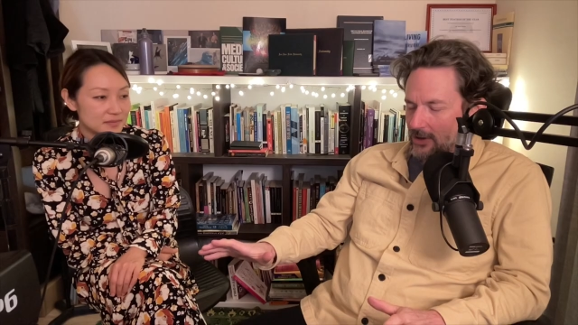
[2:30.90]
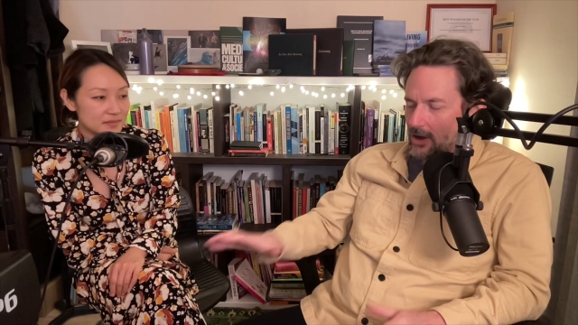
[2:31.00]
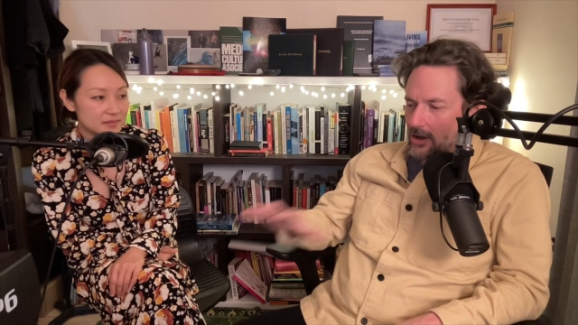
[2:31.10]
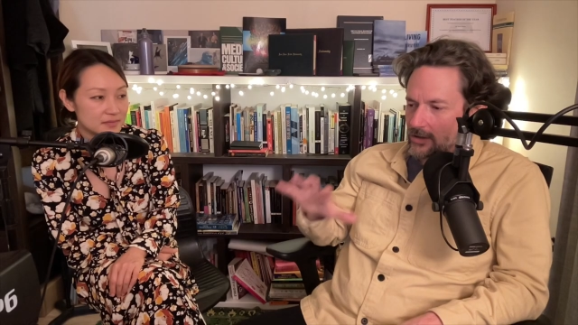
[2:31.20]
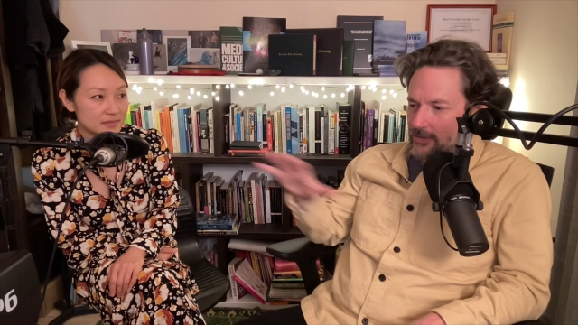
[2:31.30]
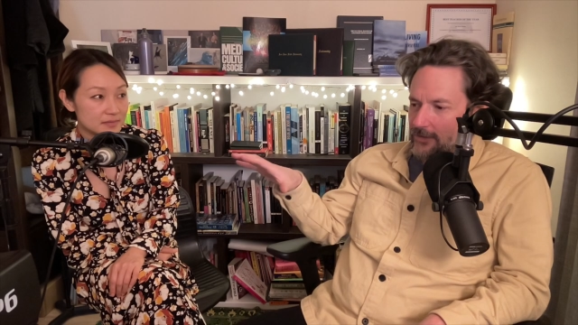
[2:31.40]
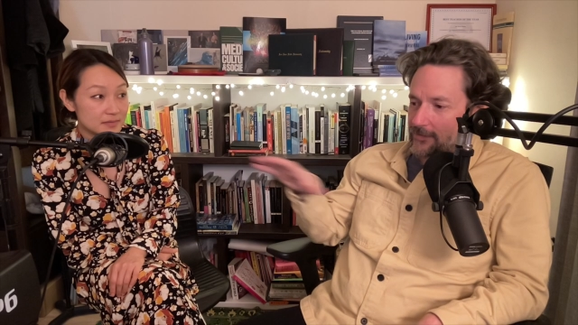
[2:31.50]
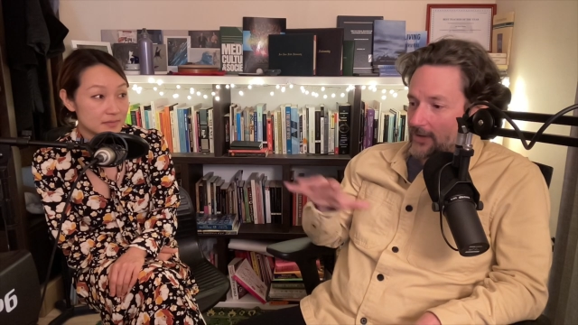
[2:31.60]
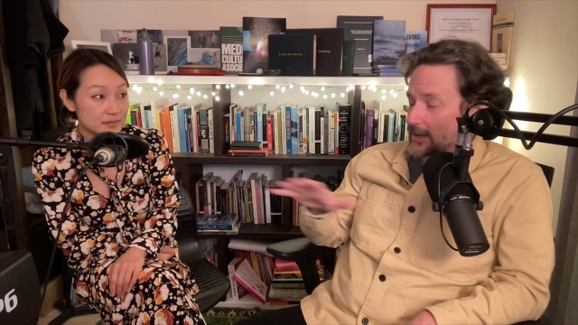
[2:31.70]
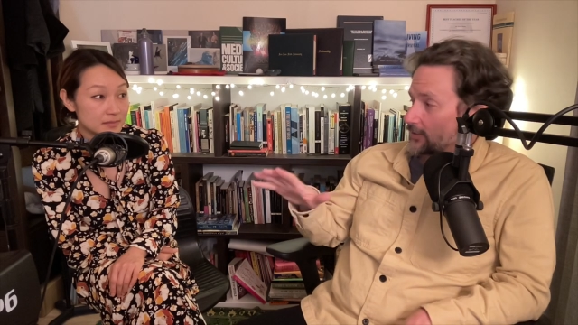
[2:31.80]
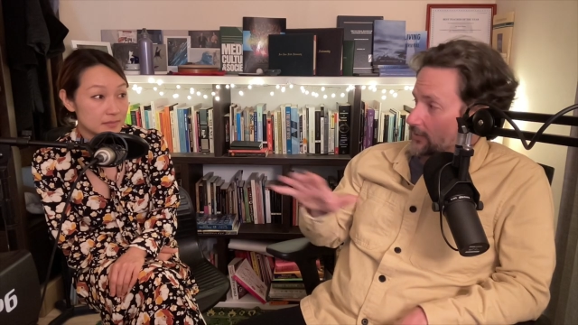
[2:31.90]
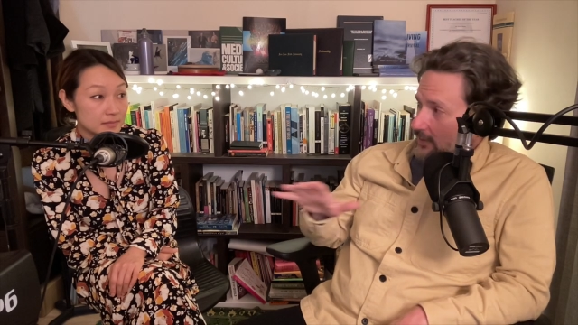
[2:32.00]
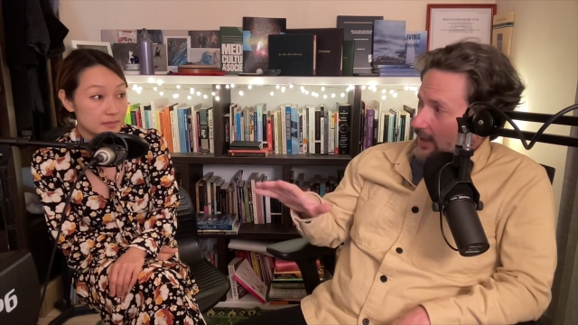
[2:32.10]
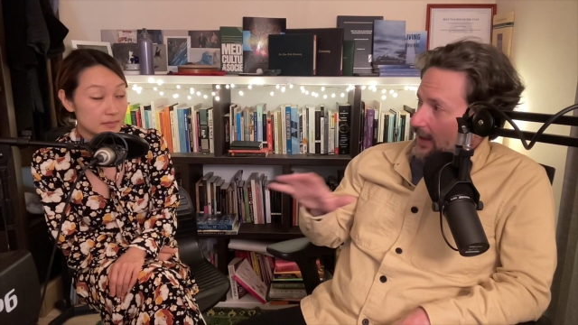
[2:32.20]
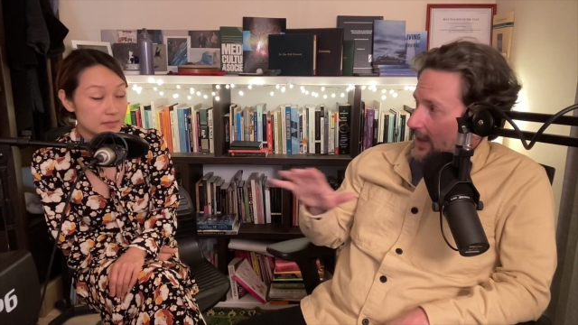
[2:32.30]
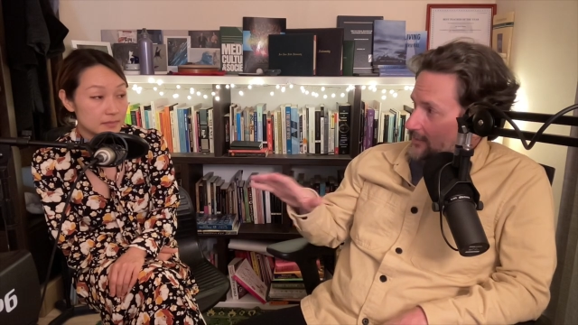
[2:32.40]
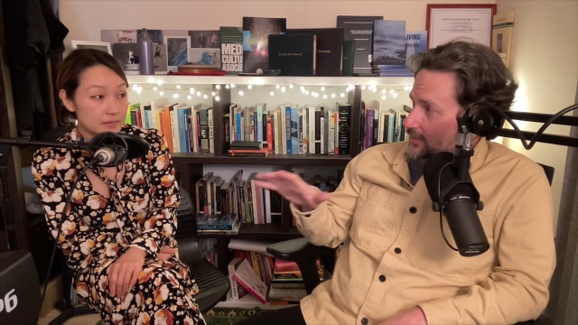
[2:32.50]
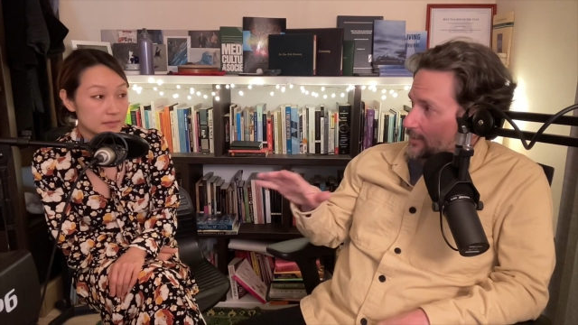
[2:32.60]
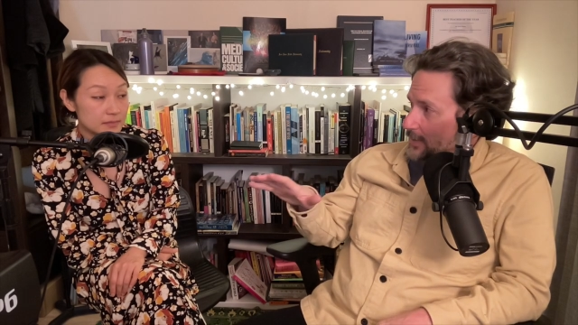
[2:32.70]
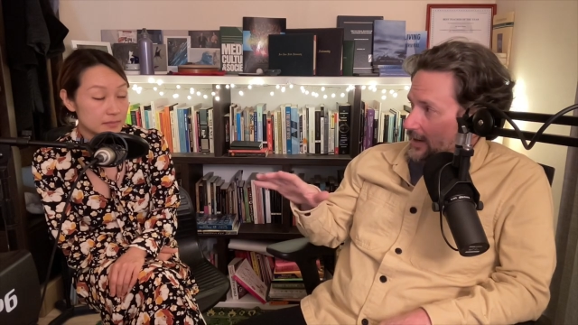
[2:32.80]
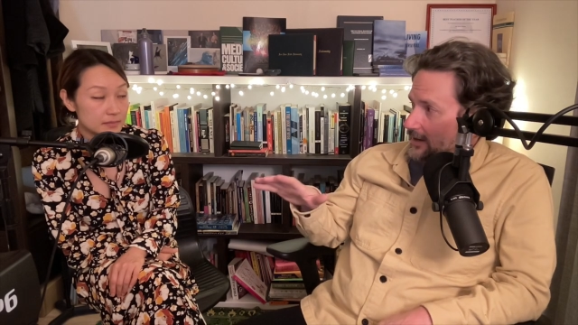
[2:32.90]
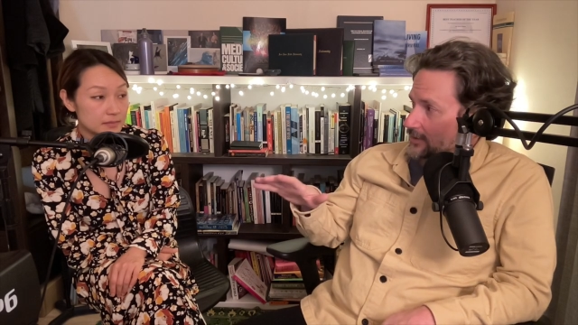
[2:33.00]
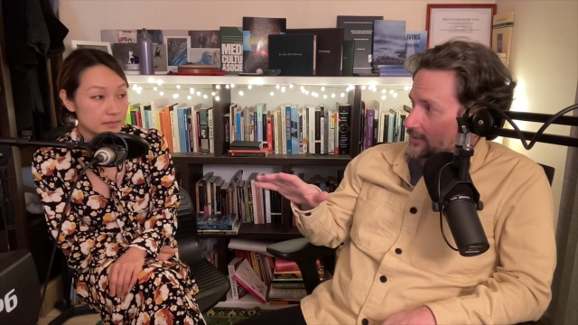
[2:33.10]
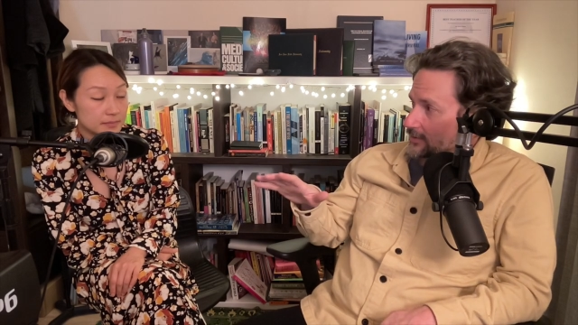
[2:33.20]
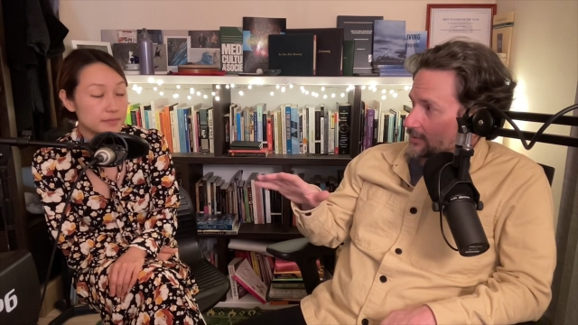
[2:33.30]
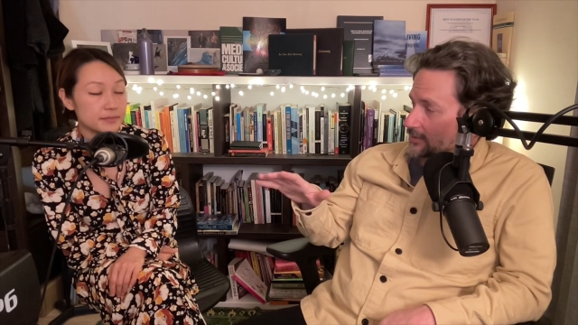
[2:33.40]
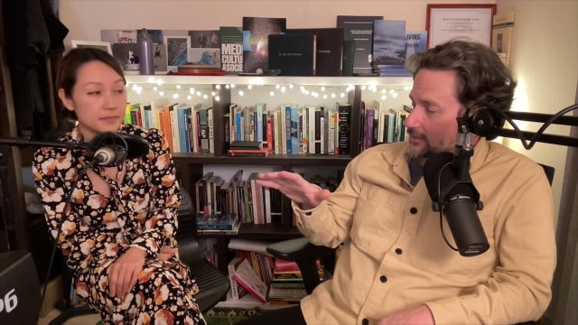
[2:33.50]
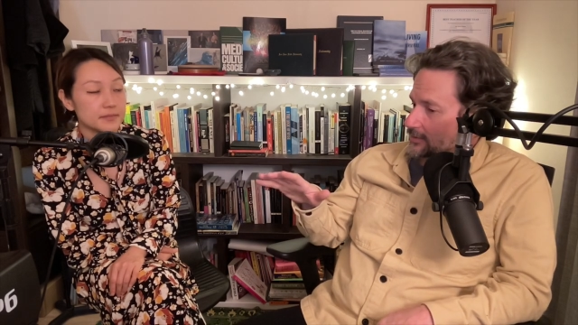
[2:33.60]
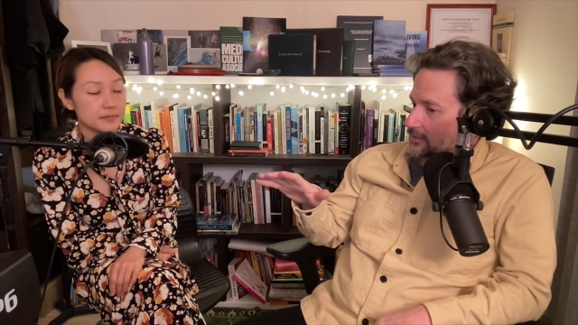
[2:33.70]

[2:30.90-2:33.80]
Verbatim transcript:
Speaker 1: All of the fights that they have in the band mm-hmm.